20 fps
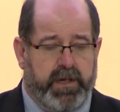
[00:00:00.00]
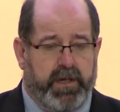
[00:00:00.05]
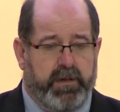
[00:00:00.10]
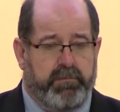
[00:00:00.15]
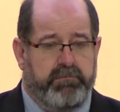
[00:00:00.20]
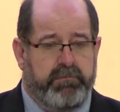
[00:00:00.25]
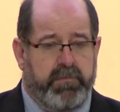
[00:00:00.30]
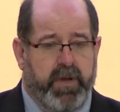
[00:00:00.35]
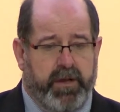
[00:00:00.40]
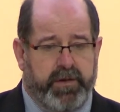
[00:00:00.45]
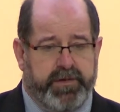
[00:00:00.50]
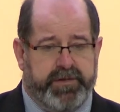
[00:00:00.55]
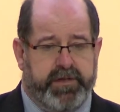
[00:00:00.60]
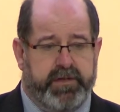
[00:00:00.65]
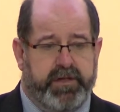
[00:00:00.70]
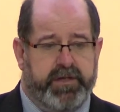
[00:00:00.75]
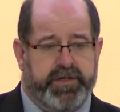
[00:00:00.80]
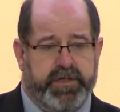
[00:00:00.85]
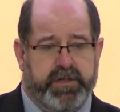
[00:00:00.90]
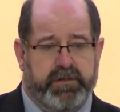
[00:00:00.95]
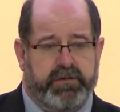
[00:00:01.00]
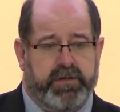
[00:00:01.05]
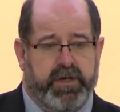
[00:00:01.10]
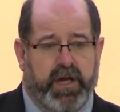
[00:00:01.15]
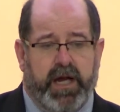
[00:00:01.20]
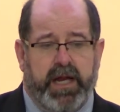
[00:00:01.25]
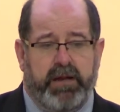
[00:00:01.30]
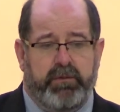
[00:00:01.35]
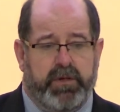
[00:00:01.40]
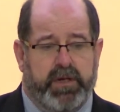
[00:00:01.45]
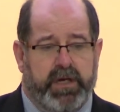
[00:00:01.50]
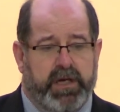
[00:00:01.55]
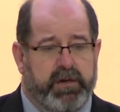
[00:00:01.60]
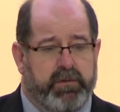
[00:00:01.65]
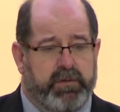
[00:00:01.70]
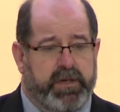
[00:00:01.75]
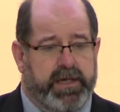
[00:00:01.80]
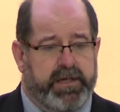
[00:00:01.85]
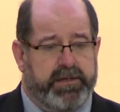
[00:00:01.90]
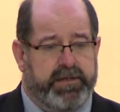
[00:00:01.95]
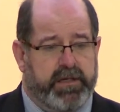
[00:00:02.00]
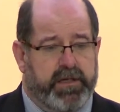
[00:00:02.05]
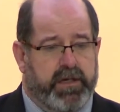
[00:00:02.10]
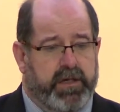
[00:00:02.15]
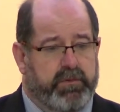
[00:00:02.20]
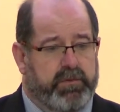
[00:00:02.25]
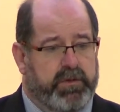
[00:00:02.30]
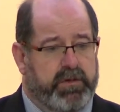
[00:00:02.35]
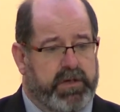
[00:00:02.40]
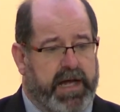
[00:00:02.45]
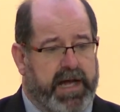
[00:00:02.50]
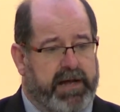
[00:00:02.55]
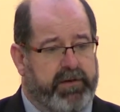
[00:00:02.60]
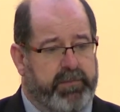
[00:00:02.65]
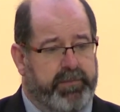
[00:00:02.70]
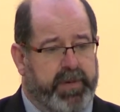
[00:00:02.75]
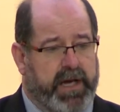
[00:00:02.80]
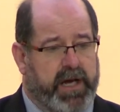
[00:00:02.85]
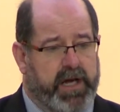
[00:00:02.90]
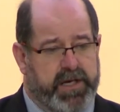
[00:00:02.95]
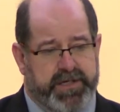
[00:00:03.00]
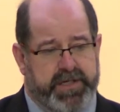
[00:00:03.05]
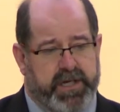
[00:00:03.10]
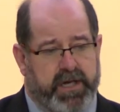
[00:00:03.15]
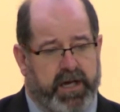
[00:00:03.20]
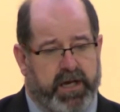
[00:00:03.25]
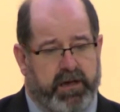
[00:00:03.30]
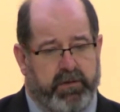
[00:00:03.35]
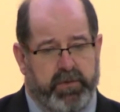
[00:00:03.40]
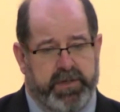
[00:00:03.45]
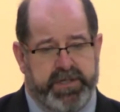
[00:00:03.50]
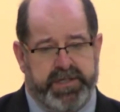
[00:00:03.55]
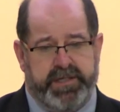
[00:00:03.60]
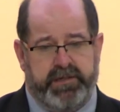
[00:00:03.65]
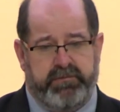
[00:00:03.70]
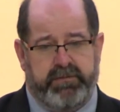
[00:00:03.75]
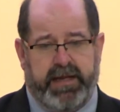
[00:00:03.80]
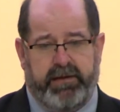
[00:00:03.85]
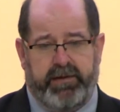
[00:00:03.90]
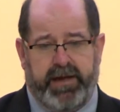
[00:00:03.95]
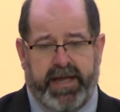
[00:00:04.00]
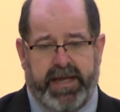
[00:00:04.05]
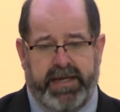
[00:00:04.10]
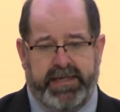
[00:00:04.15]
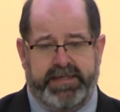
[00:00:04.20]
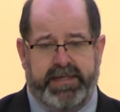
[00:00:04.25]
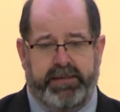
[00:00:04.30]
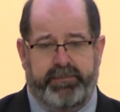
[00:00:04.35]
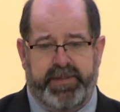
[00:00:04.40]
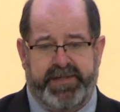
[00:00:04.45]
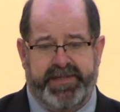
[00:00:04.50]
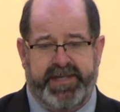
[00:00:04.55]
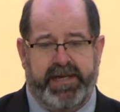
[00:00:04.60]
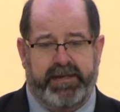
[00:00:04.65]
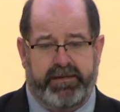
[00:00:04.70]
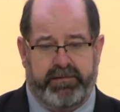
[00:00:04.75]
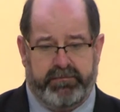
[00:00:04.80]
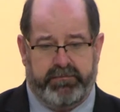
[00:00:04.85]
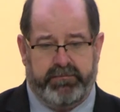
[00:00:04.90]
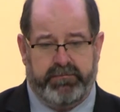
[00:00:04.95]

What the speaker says: Most of the children I work with will have a bar chart which is around 80%,